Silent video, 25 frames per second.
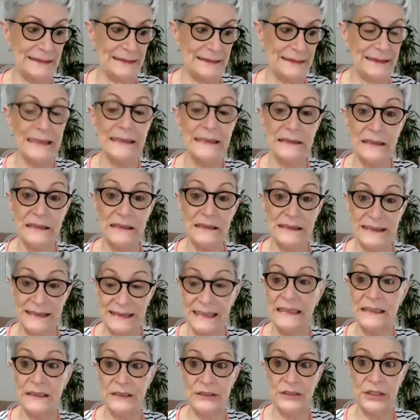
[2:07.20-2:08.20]

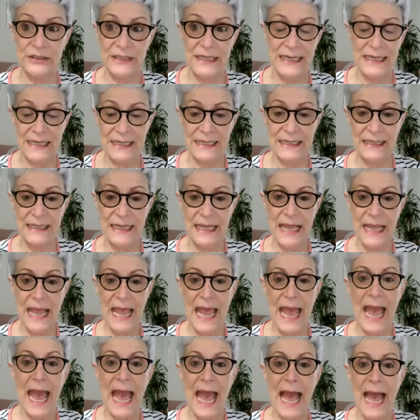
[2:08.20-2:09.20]
syntony,
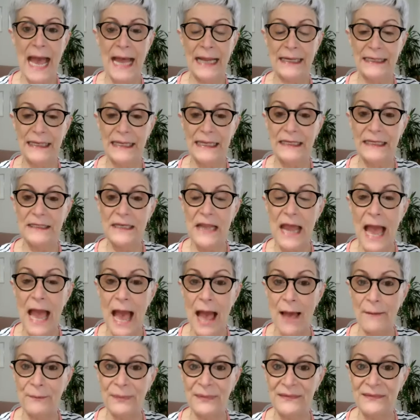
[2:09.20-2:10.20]
and it
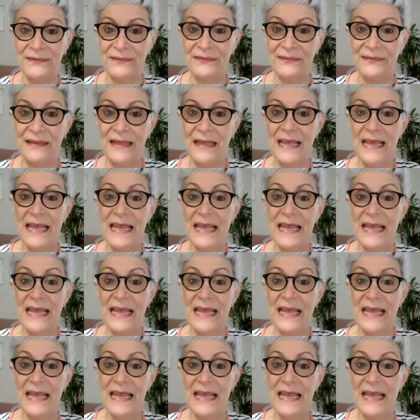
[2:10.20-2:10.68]
happens